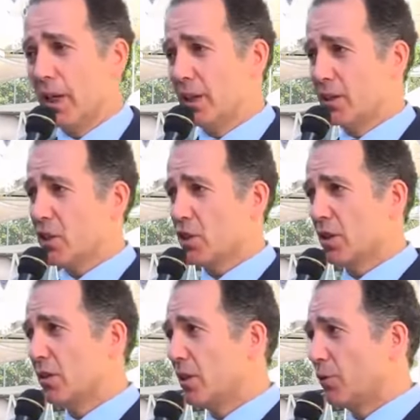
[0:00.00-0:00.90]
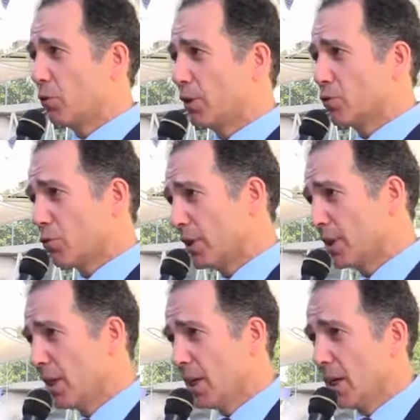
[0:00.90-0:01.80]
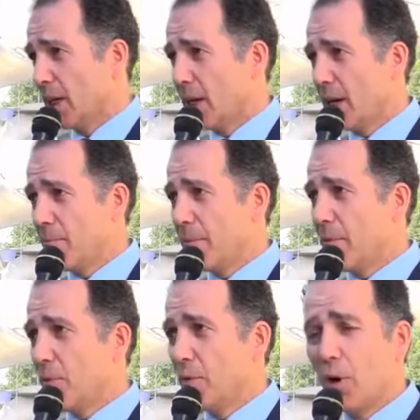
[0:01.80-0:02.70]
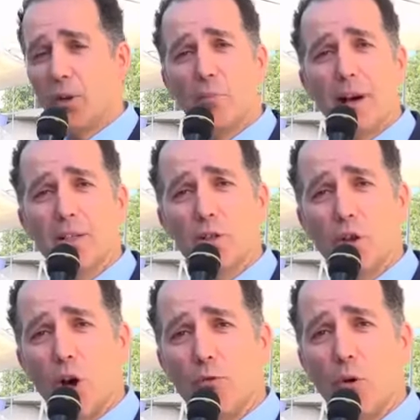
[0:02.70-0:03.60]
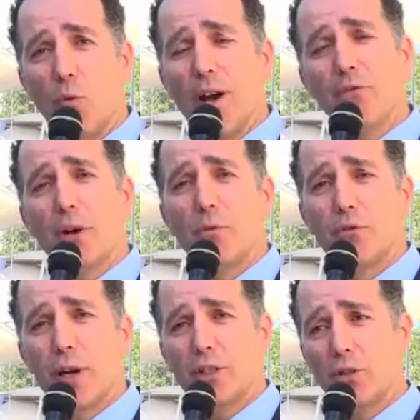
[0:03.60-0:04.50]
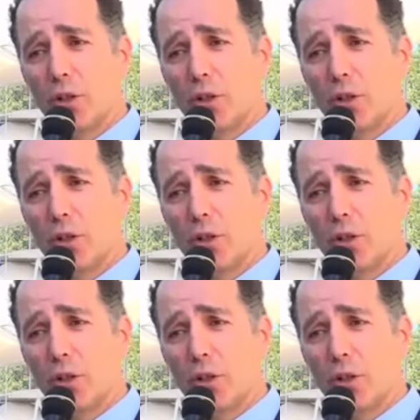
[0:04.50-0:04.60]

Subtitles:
In addition, you want to treat on the basis of wavefront refraction,